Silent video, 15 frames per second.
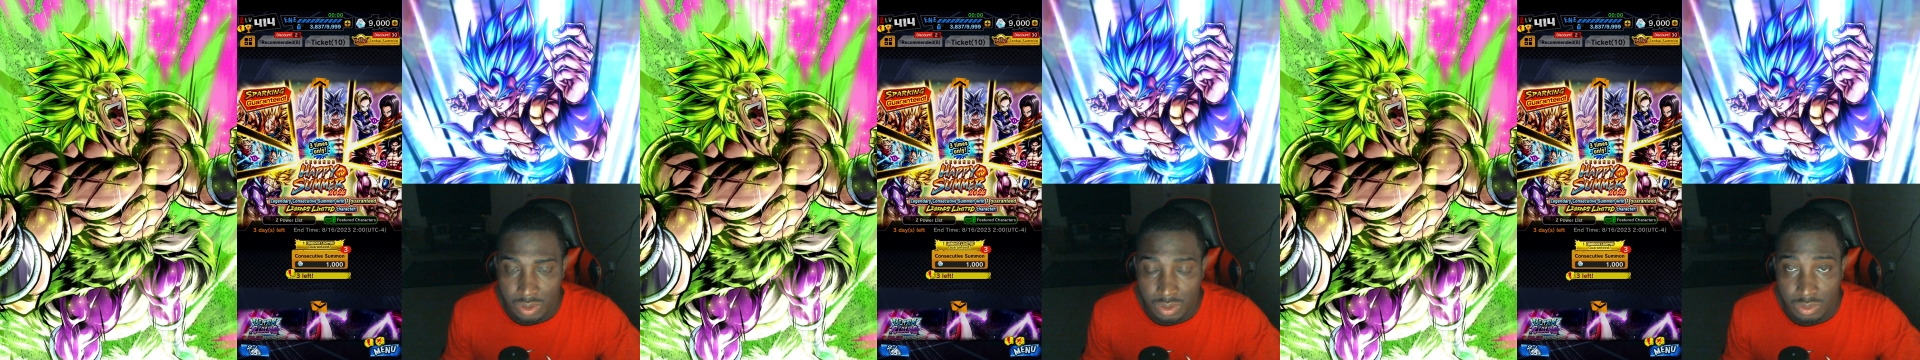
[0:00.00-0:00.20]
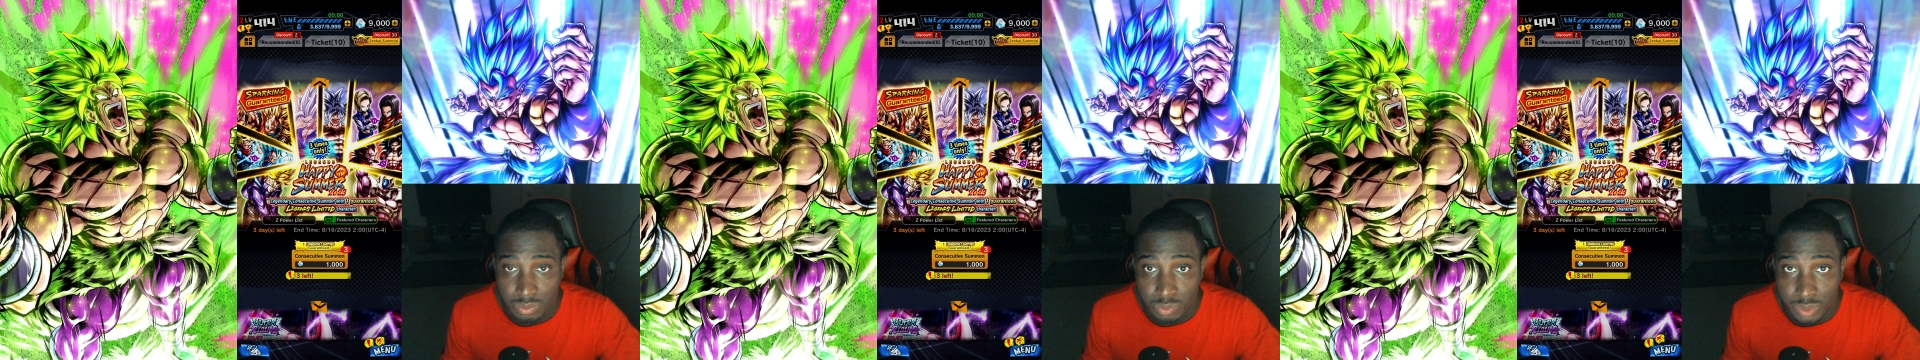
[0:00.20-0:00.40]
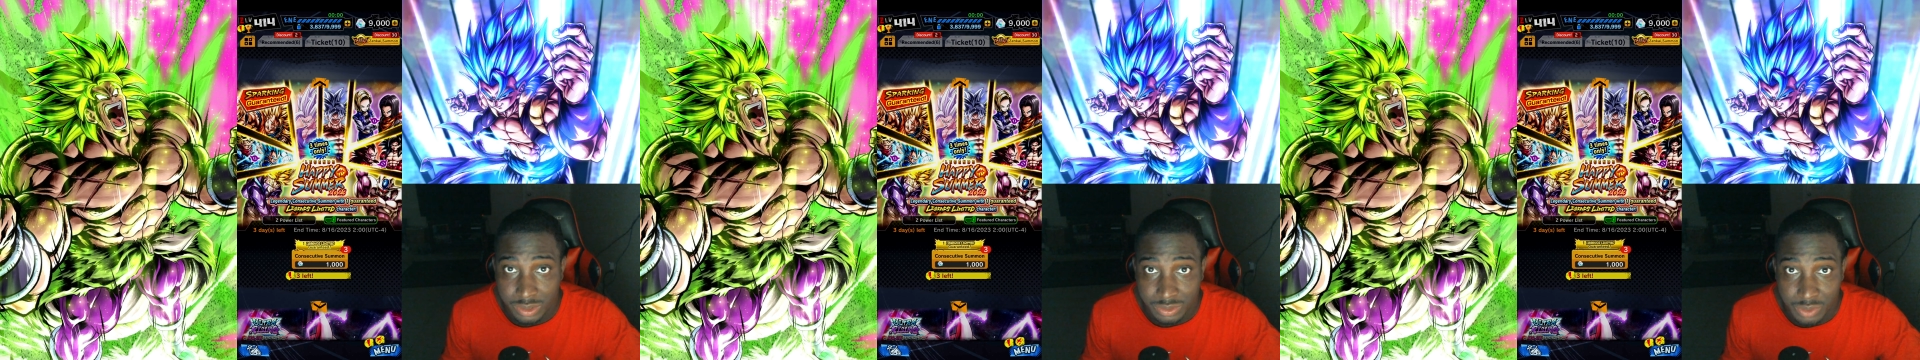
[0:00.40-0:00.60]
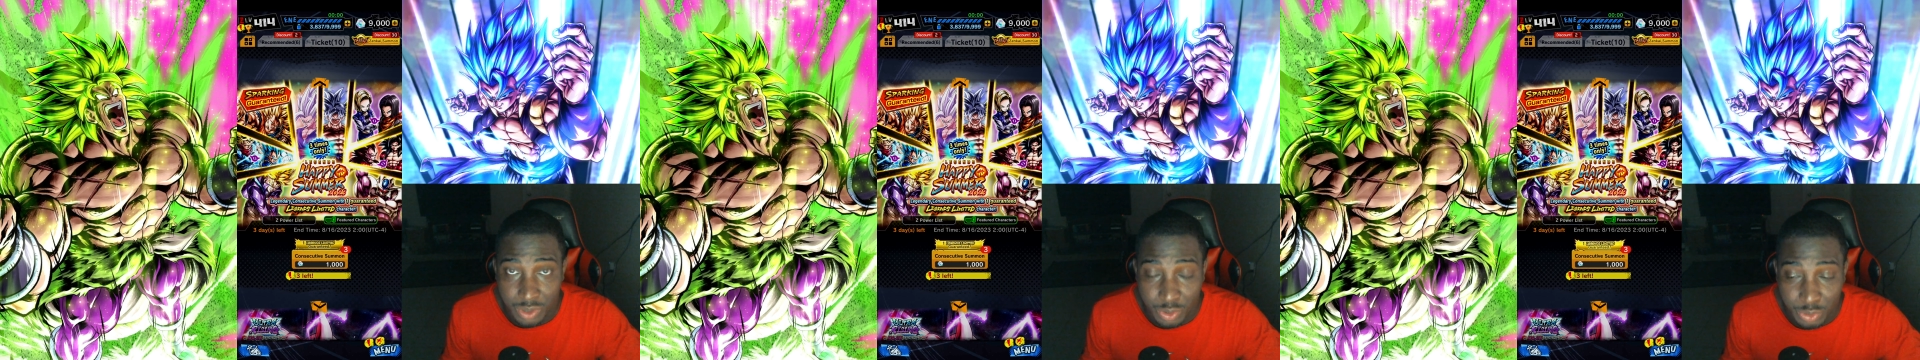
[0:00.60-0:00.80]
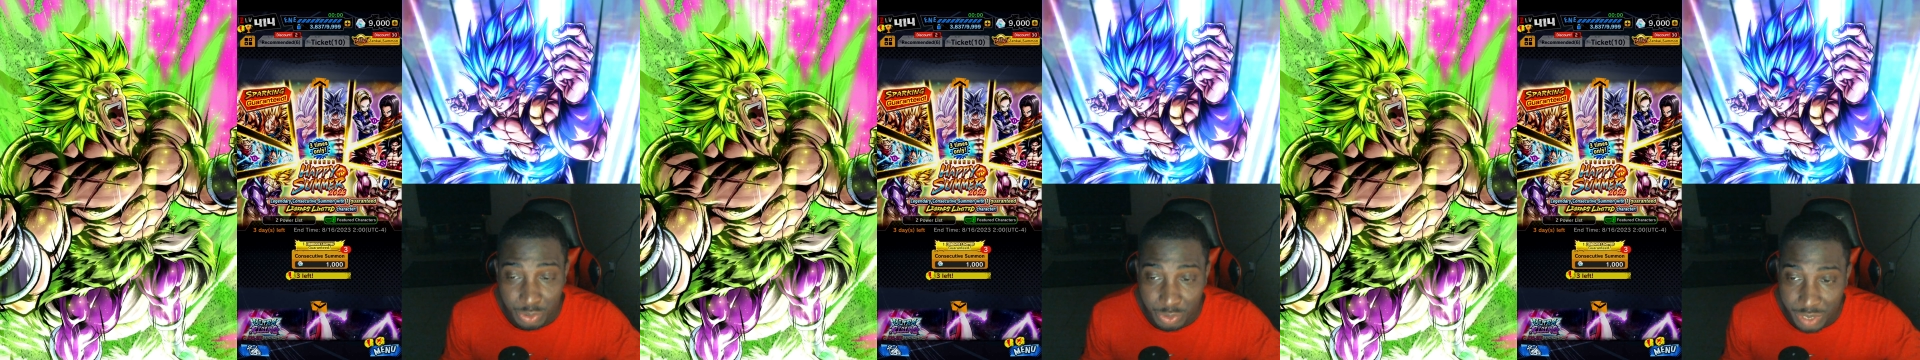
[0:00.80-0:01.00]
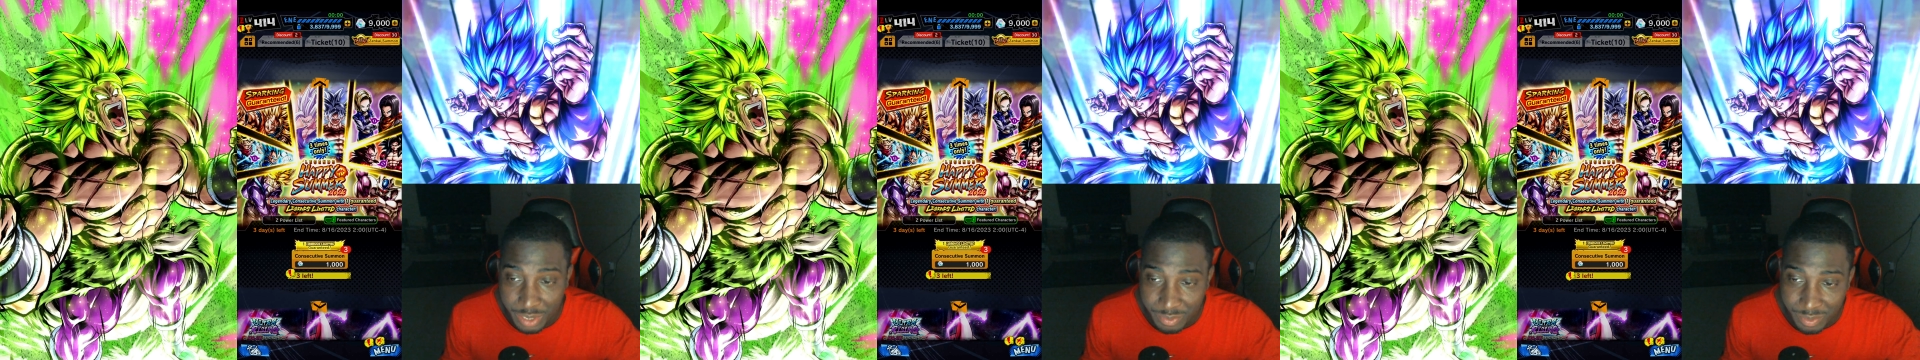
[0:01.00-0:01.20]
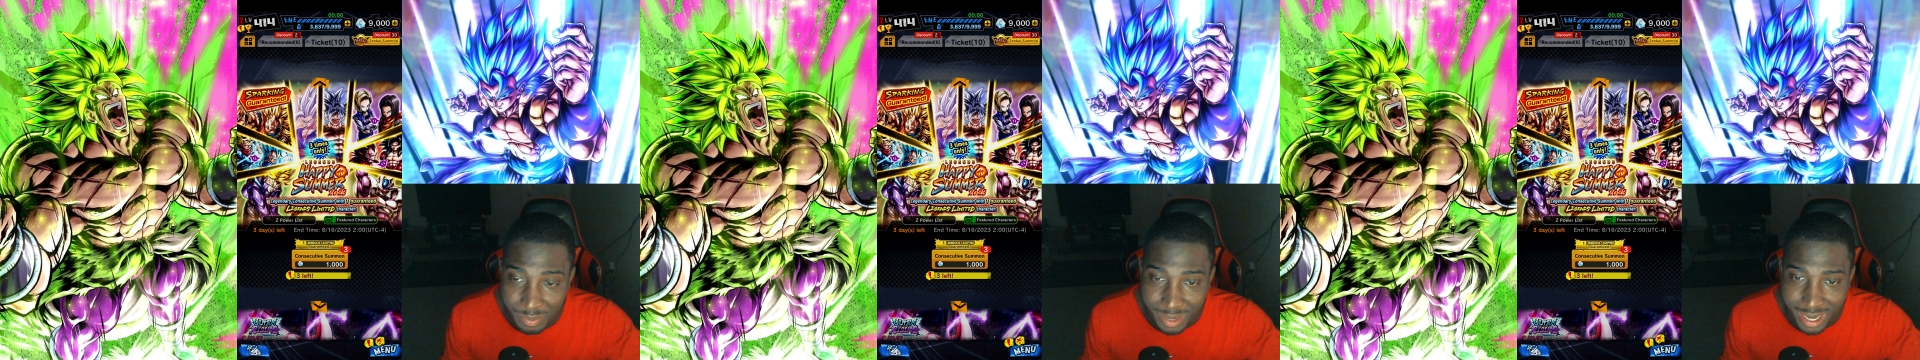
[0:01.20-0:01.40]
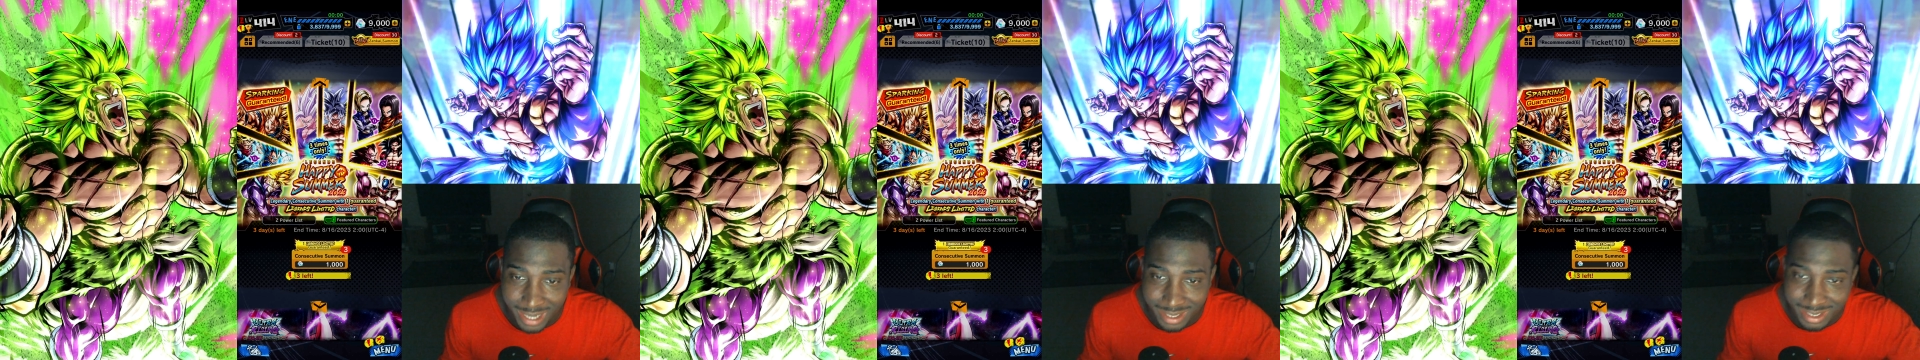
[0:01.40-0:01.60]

What's going on, everybody?